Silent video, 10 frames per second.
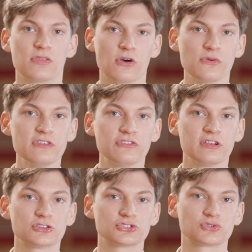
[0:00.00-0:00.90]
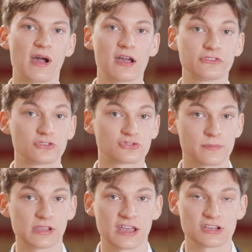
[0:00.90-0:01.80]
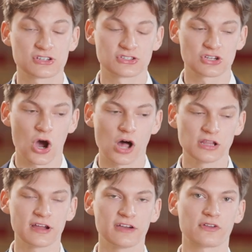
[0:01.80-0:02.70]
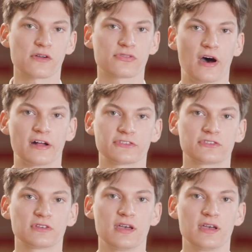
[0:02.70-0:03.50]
Though this year's trials and tribulations colonize our thoughts,